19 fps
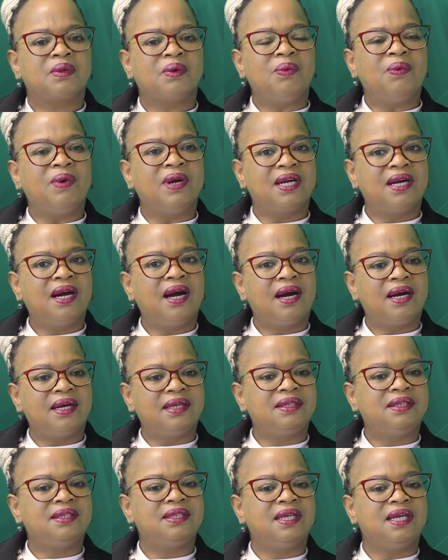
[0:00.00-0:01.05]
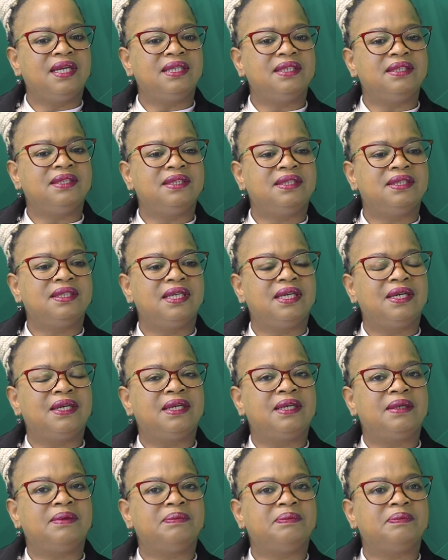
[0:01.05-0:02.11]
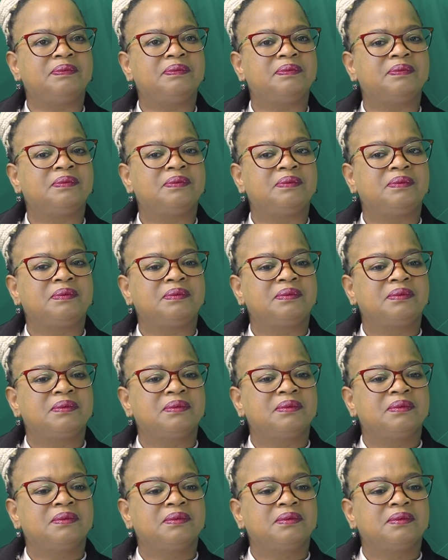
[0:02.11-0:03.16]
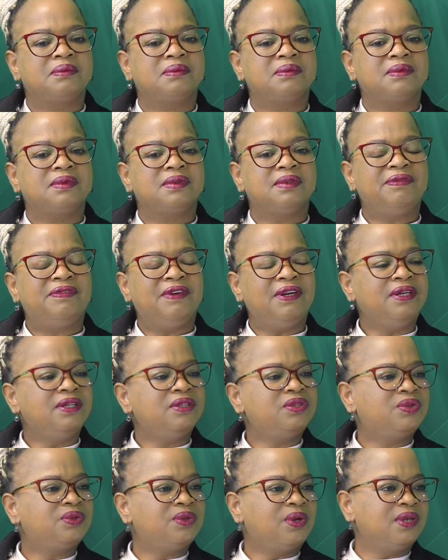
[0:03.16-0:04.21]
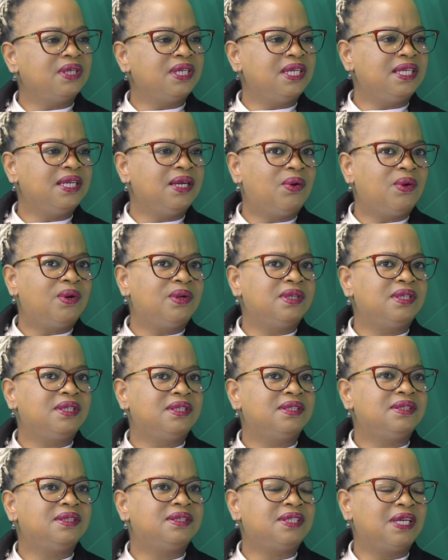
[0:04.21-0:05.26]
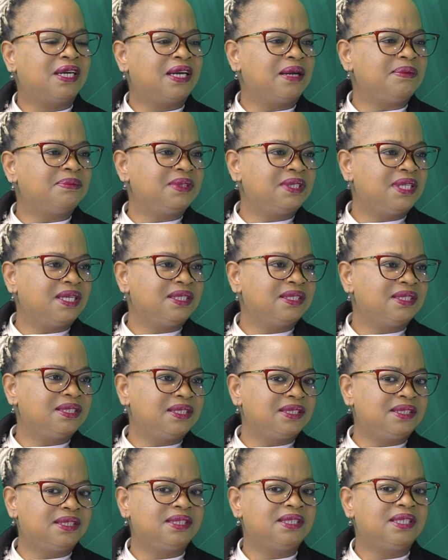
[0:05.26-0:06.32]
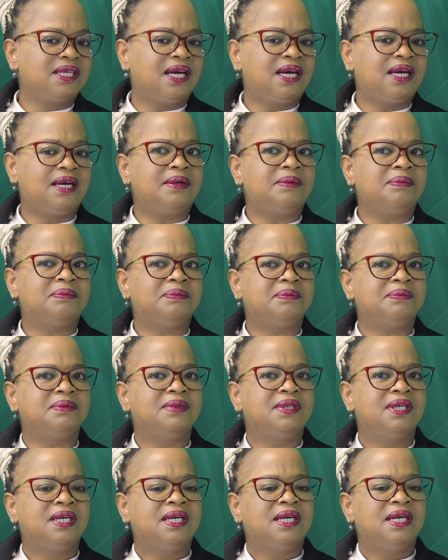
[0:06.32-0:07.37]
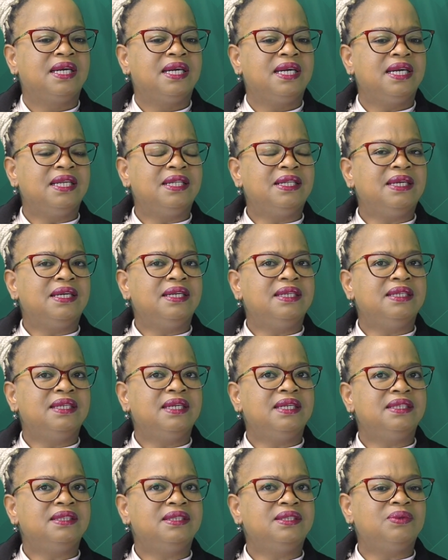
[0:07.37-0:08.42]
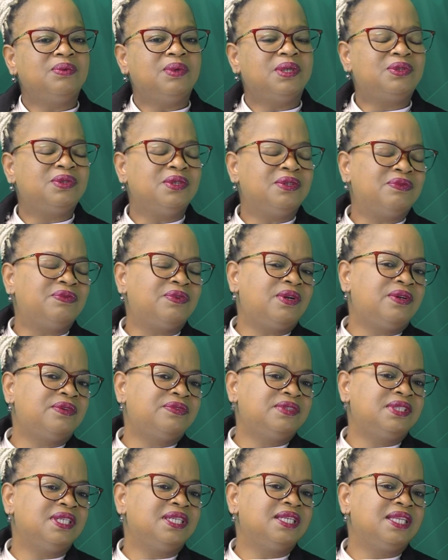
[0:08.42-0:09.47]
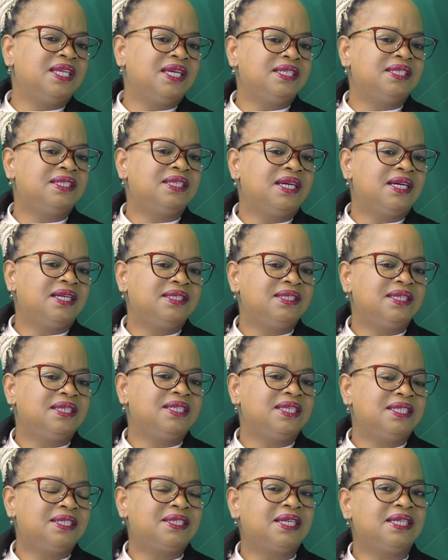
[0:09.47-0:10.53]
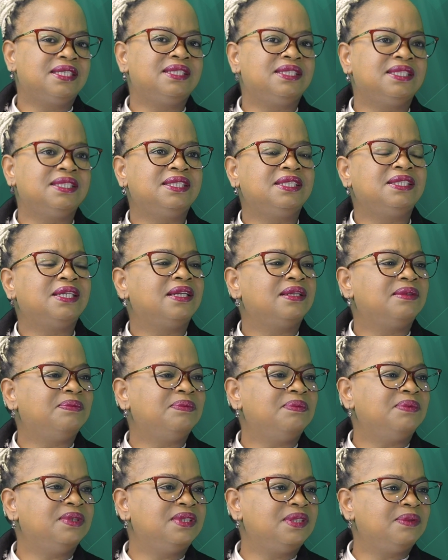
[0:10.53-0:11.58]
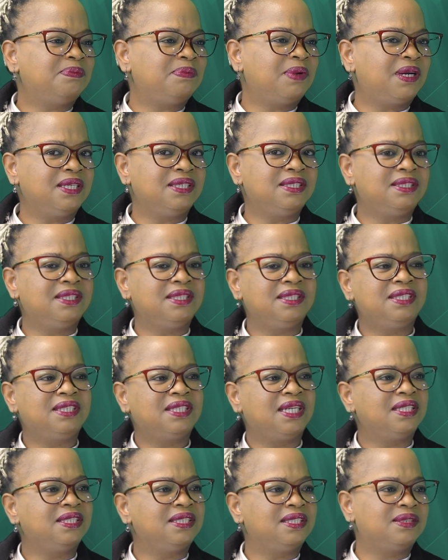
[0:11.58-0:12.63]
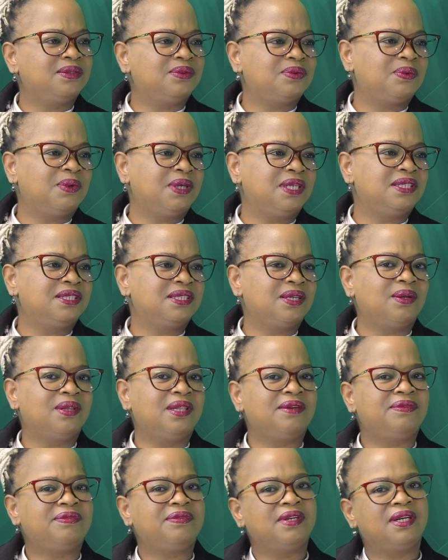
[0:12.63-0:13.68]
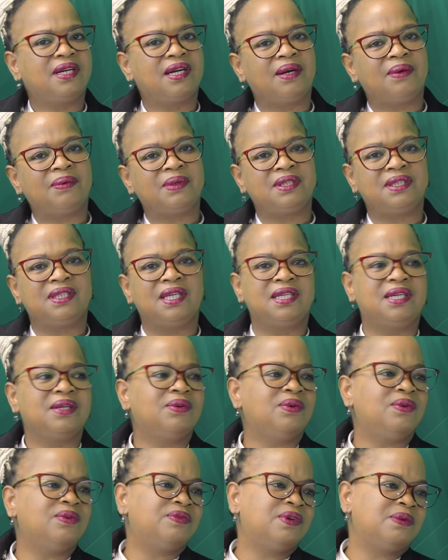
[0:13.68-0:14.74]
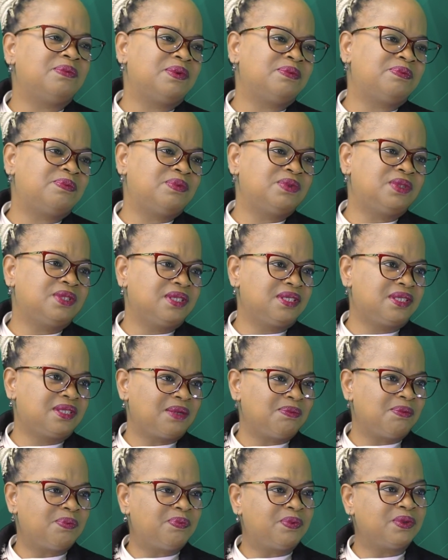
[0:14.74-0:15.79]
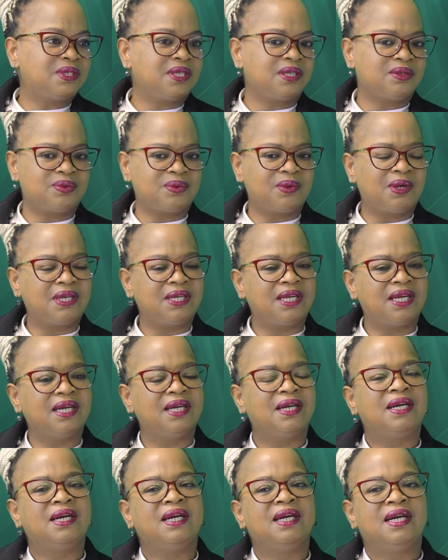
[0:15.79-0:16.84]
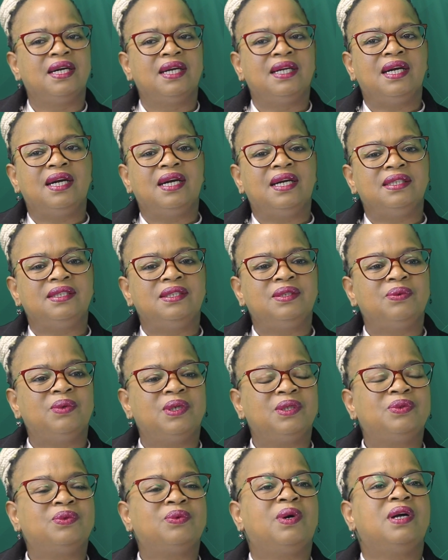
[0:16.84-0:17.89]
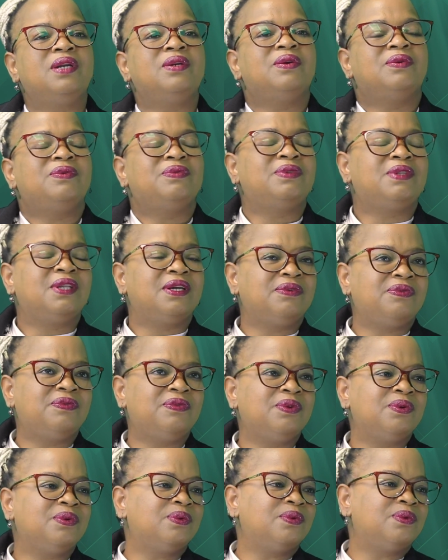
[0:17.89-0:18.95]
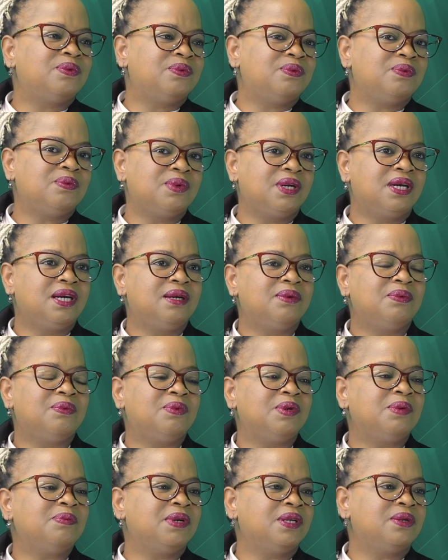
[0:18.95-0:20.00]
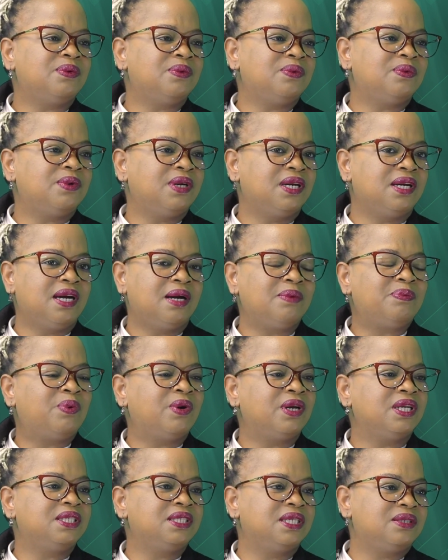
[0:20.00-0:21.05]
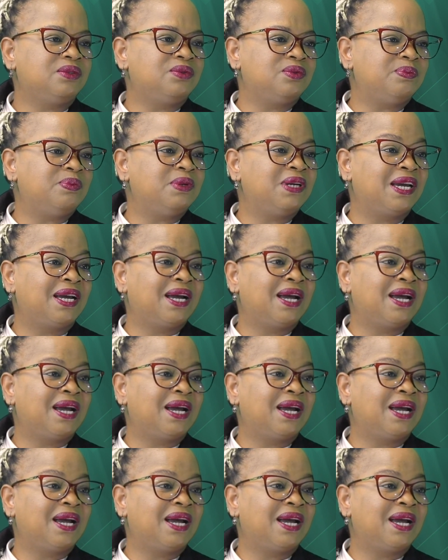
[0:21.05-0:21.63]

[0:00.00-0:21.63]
work hard and very strong in all circumstances. And she was involved in the transitional municipality changes when South Africa was taking over Buputatswana. She was one of the few women who were appointed to be a